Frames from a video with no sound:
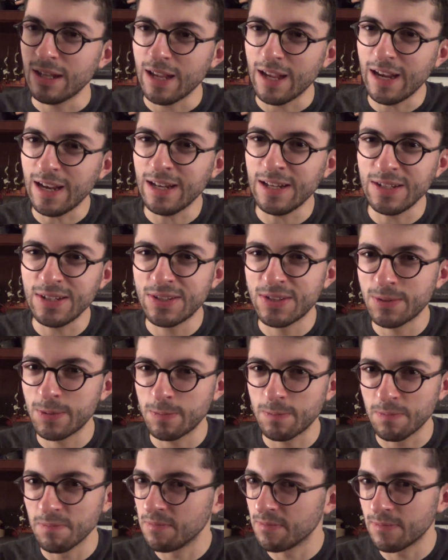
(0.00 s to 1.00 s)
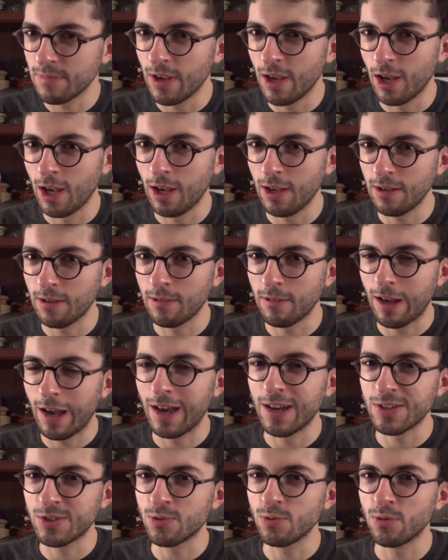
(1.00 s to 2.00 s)
80s
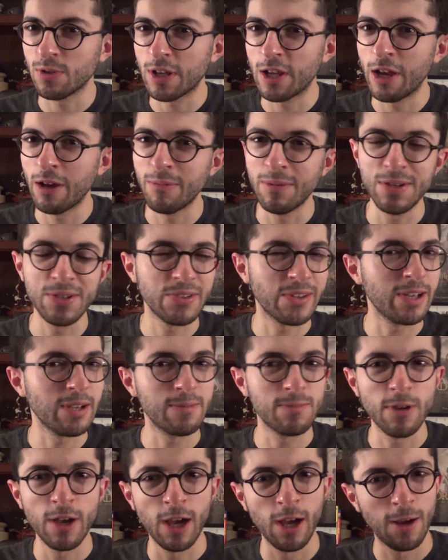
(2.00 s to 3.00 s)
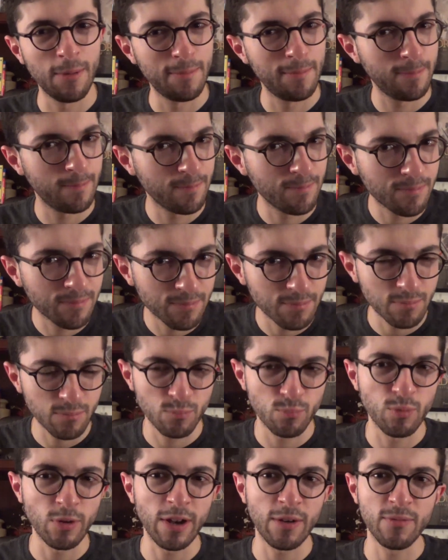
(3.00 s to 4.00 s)
high school comedies like
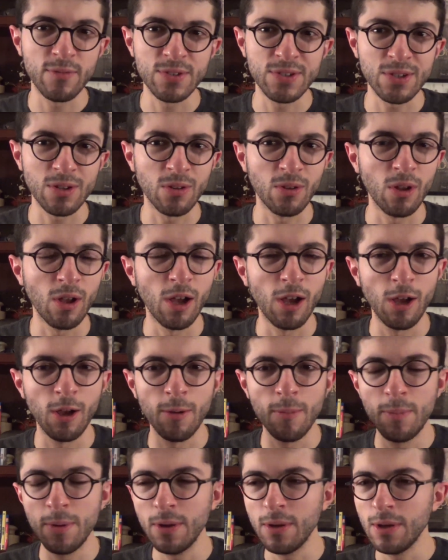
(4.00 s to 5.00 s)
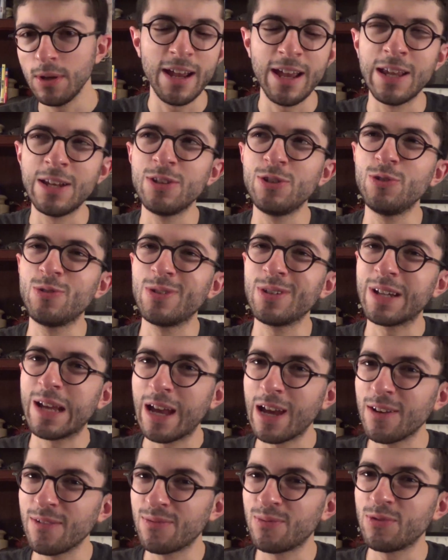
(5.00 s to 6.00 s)
Breakfast Club. And you can
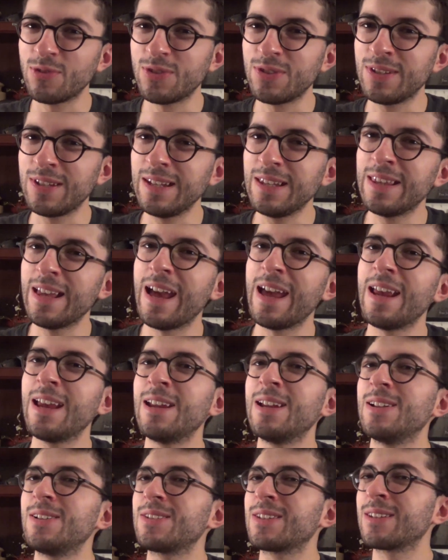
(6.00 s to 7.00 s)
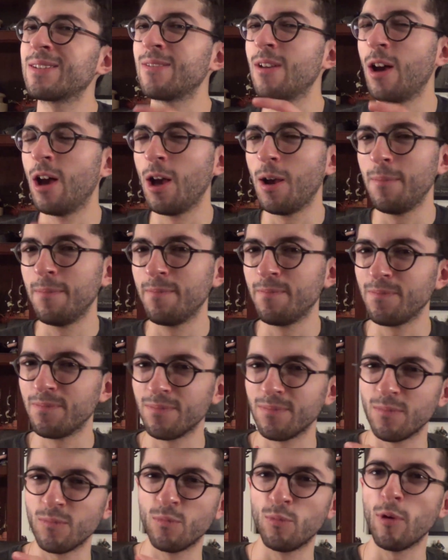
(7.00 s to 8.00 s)
kind of see that in its
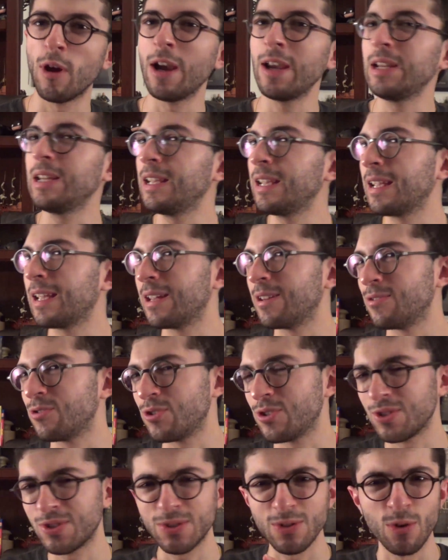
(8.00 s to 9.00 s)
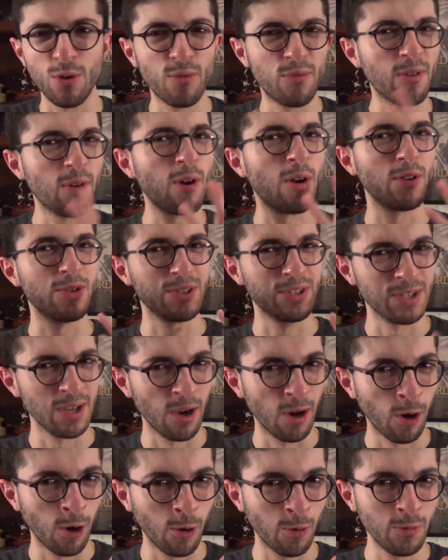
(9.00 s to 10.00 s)
writing and just overall
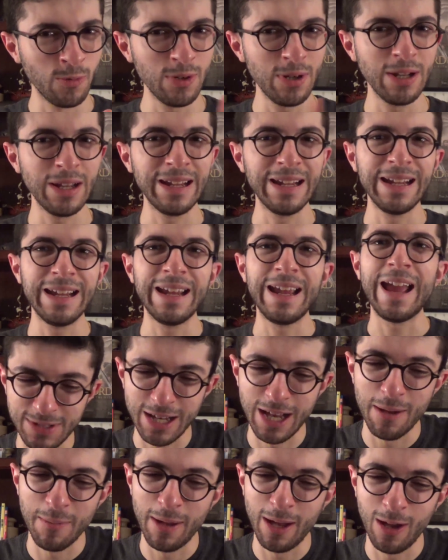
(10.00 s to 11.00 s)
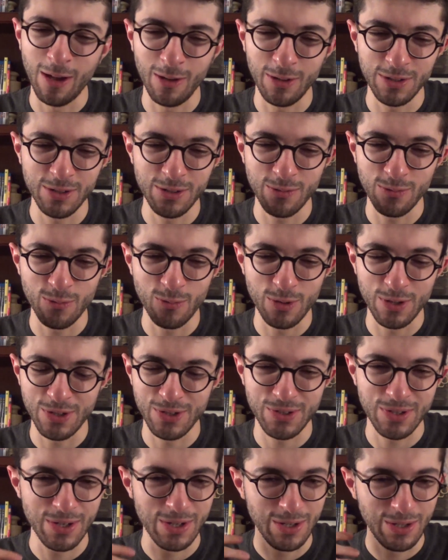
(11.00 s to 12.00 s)
tone. Tom Holland
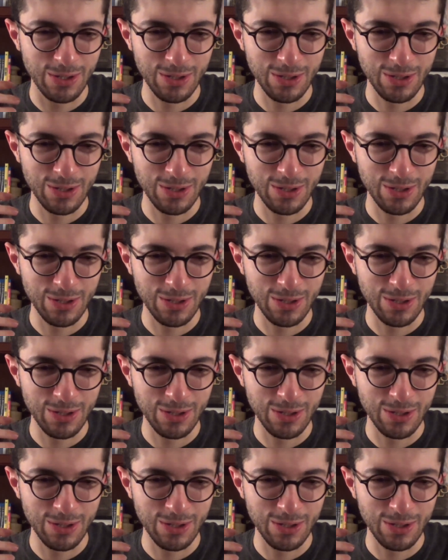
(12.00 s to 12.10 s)
was